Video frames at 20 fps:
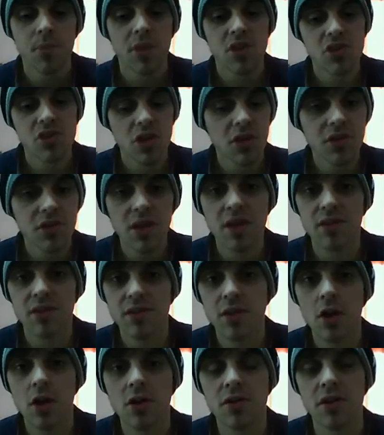just get
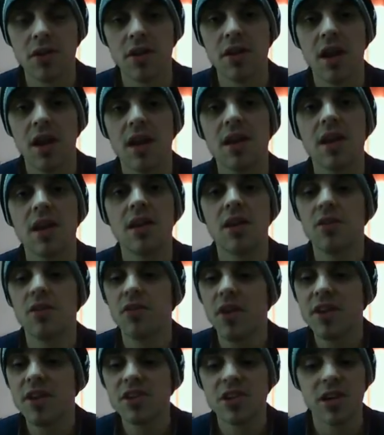started, and then
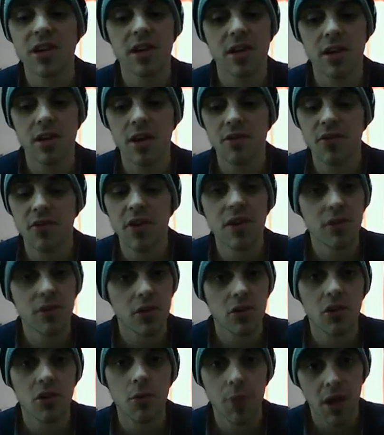eventually things are
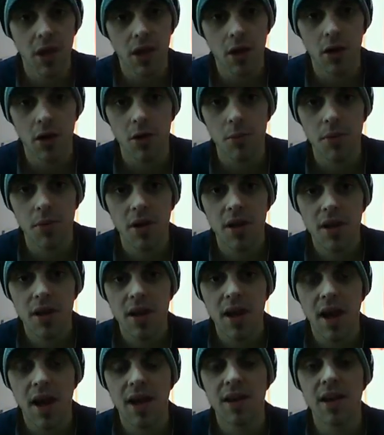going to pick up.
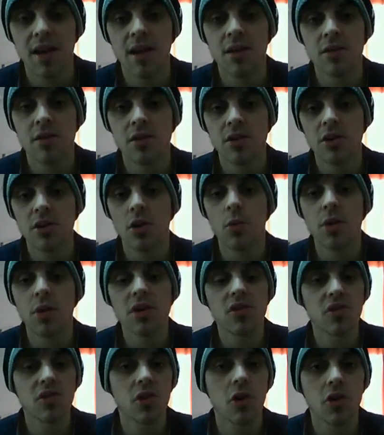And then, when you
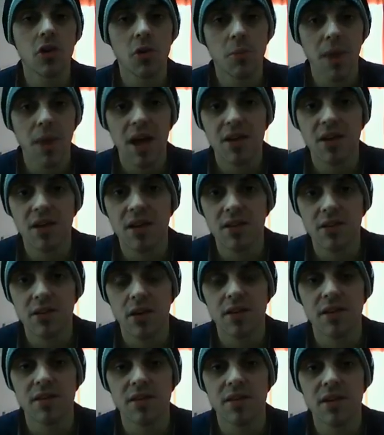start compounding
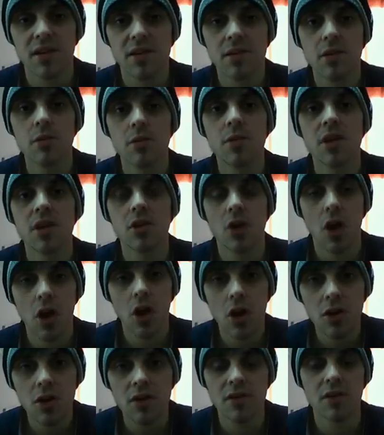inside the system, then your
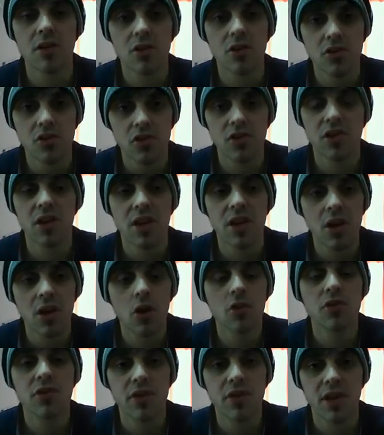earnings are just going to
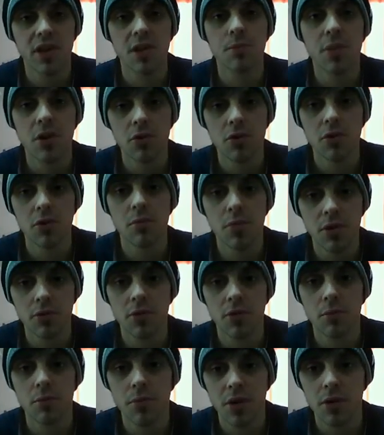constantly build and build
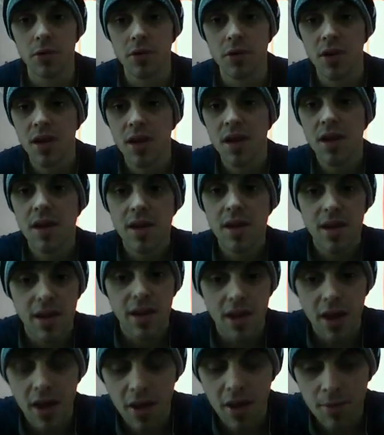and build.
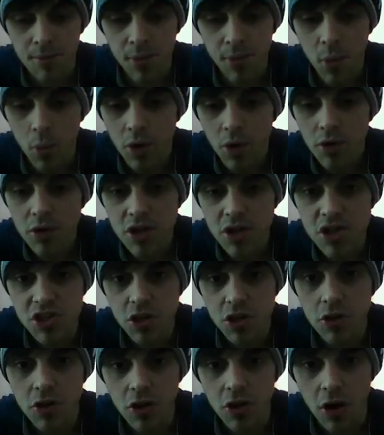What I'm going to show
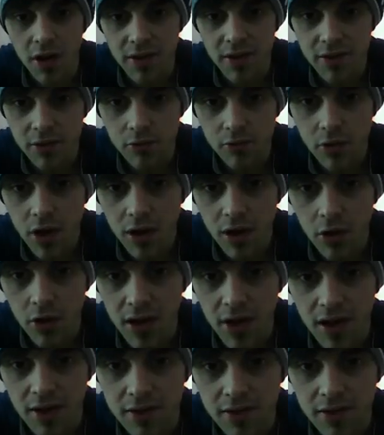you guys right along here,